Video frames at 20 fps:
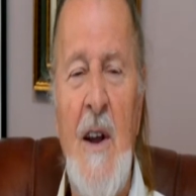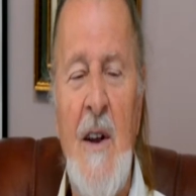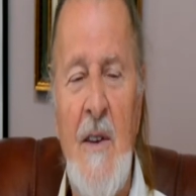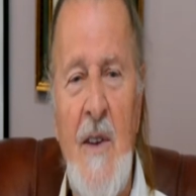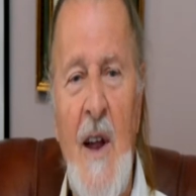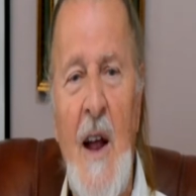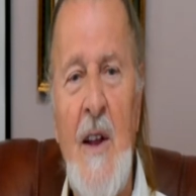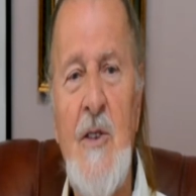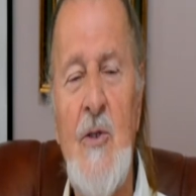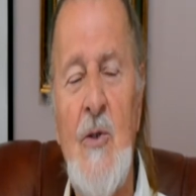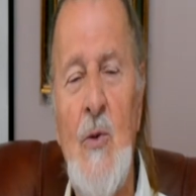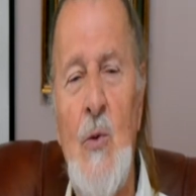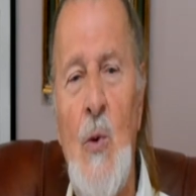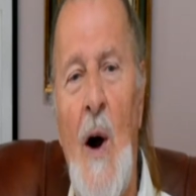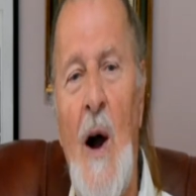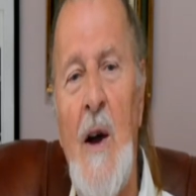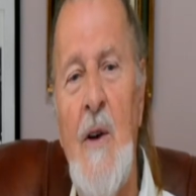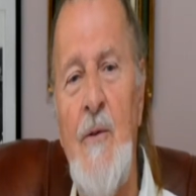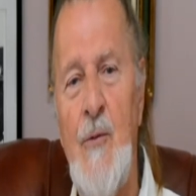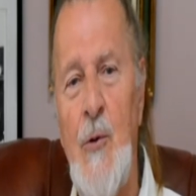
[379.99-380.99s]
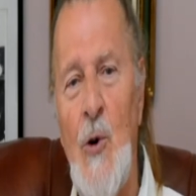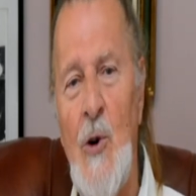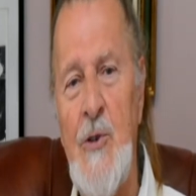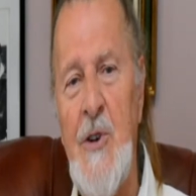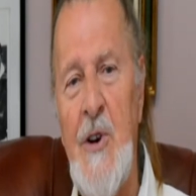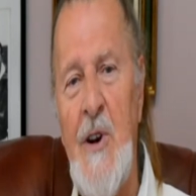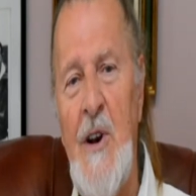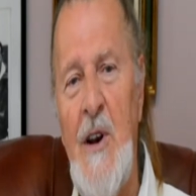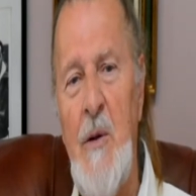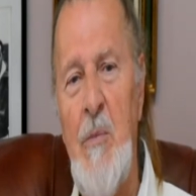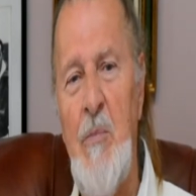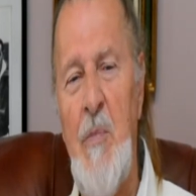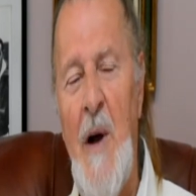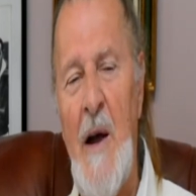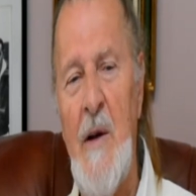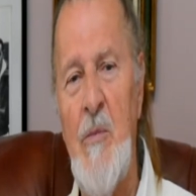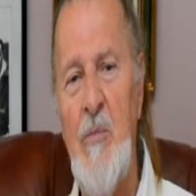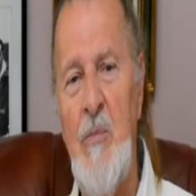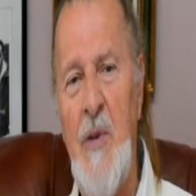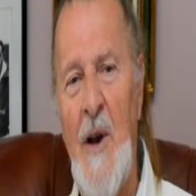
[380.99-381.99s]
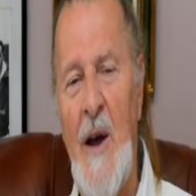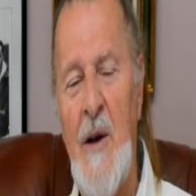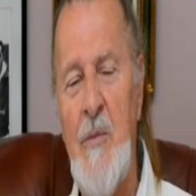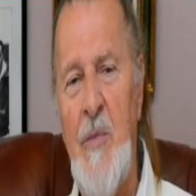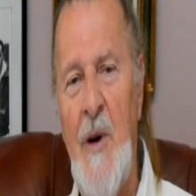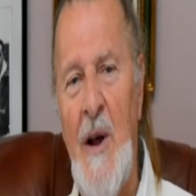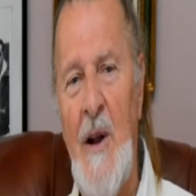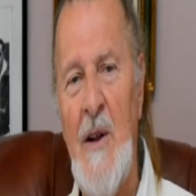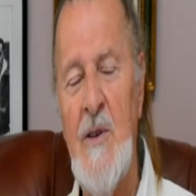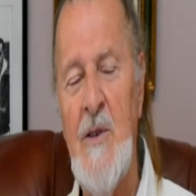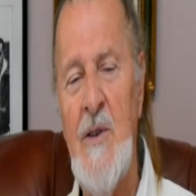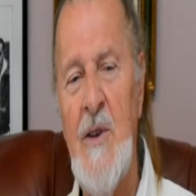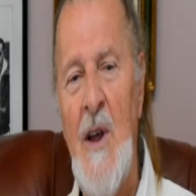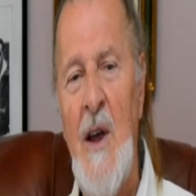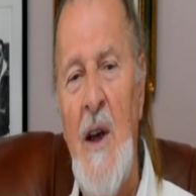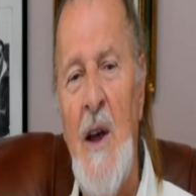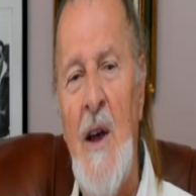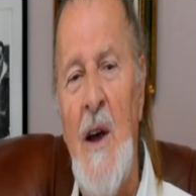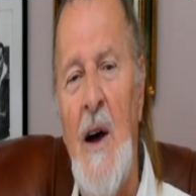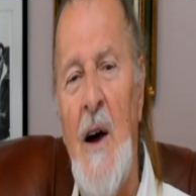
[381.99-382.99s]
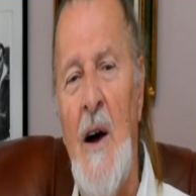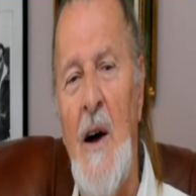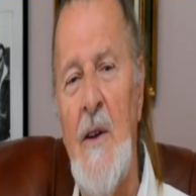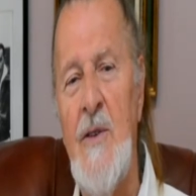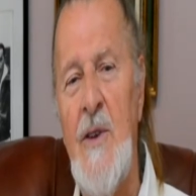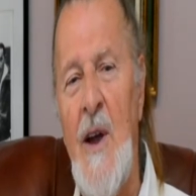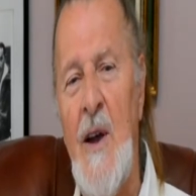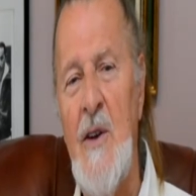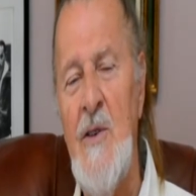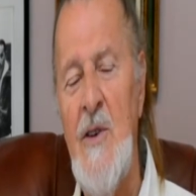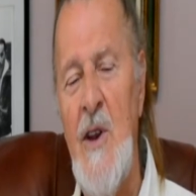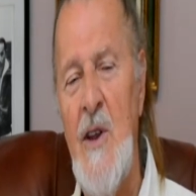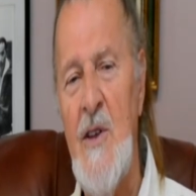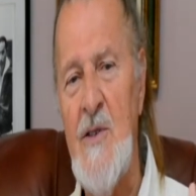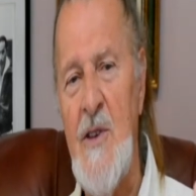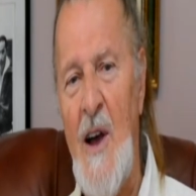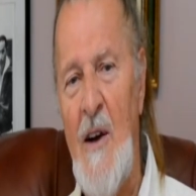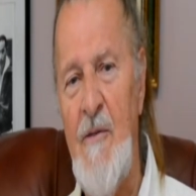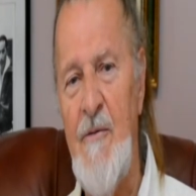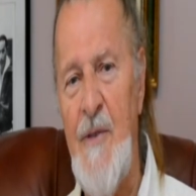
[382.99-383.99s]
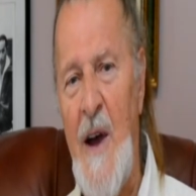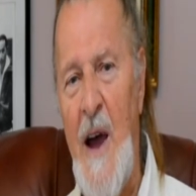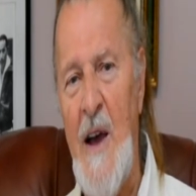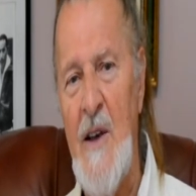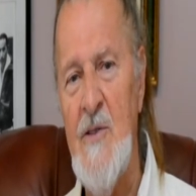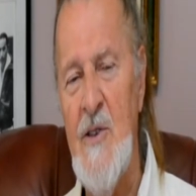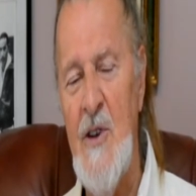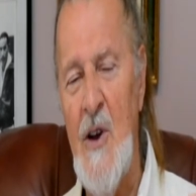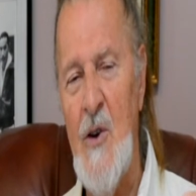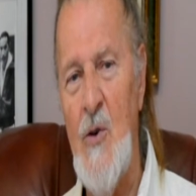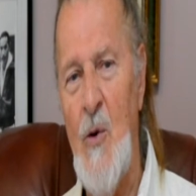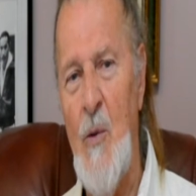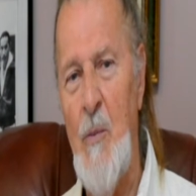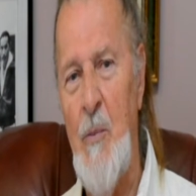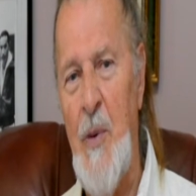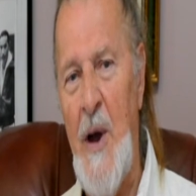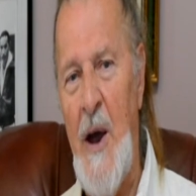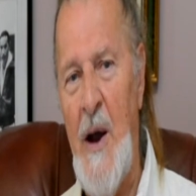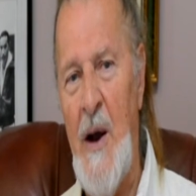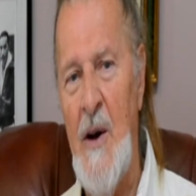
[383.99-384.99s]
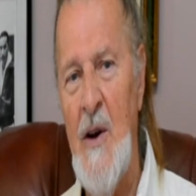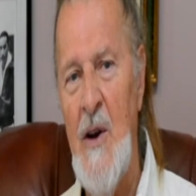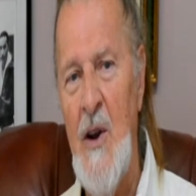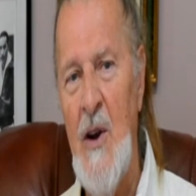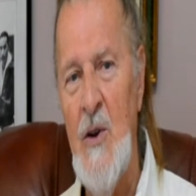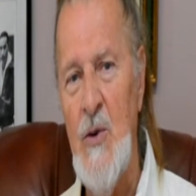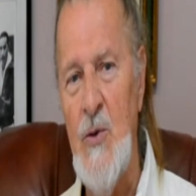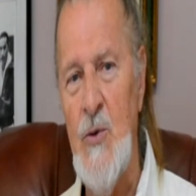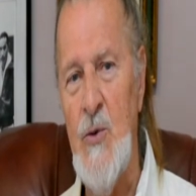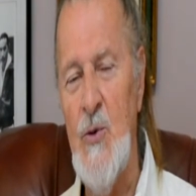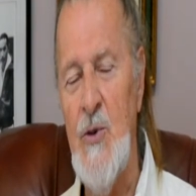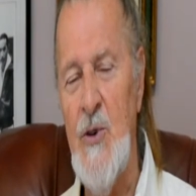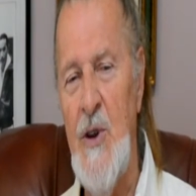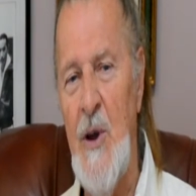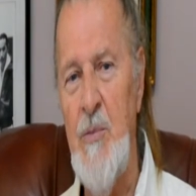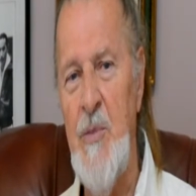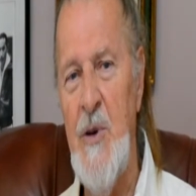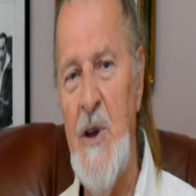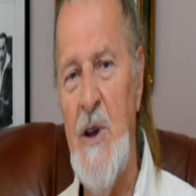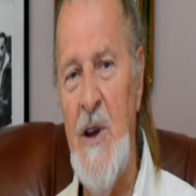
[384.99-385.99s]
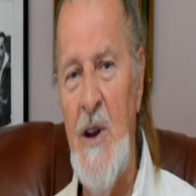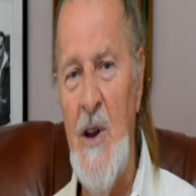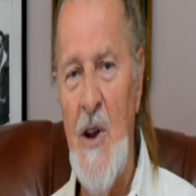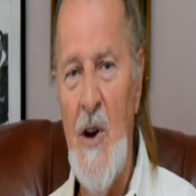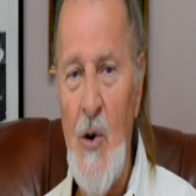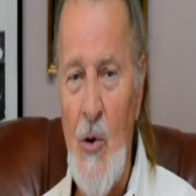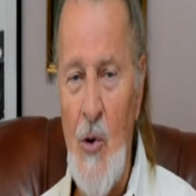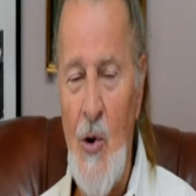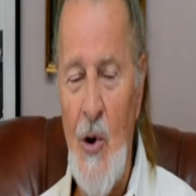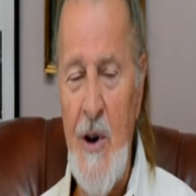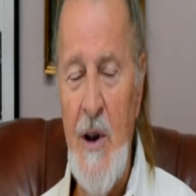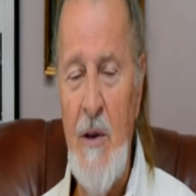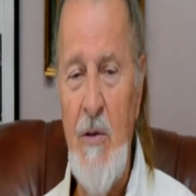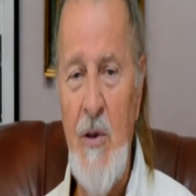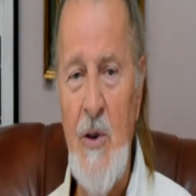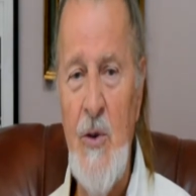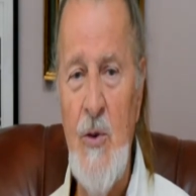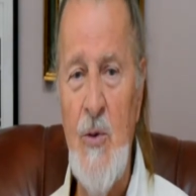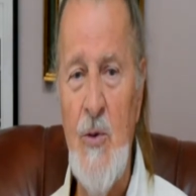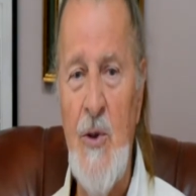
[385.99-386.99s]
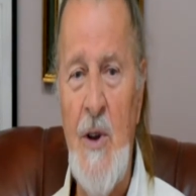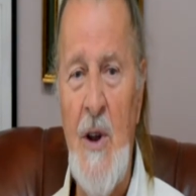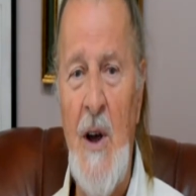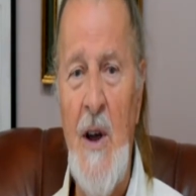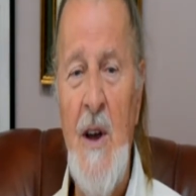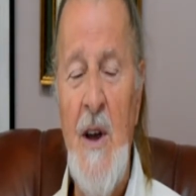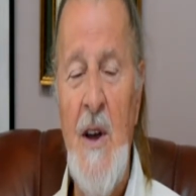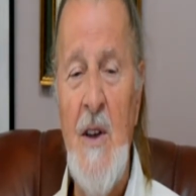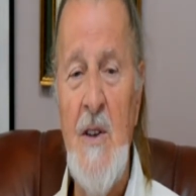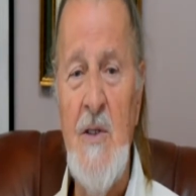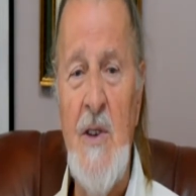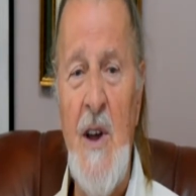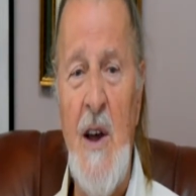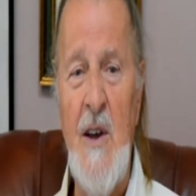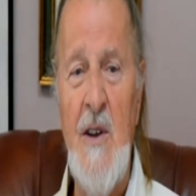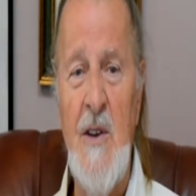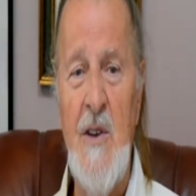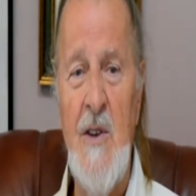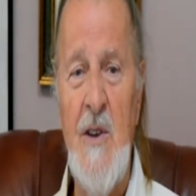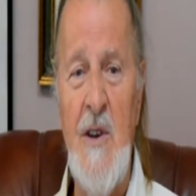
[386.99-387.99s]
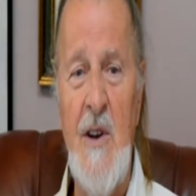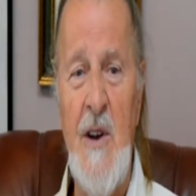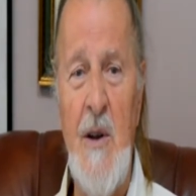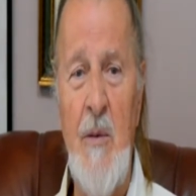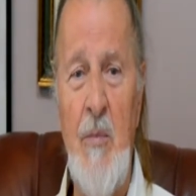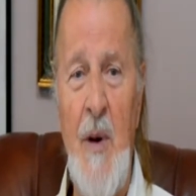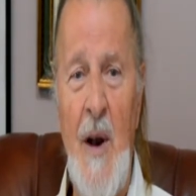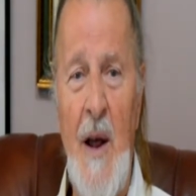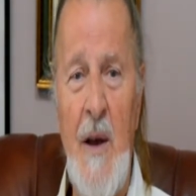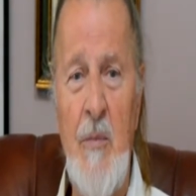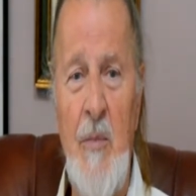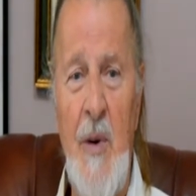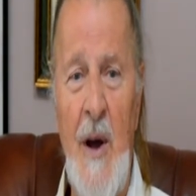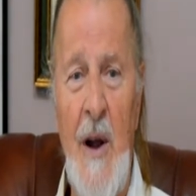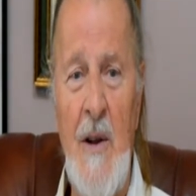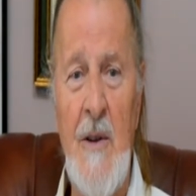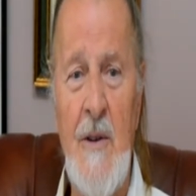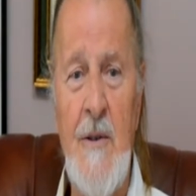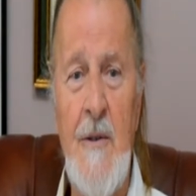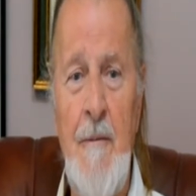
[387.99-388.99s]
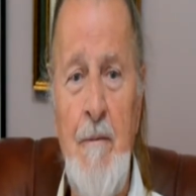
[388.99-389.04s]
That's why 4th-degree black belt techniques are faster compared to the beginner or even to the 2nd-degree black belt.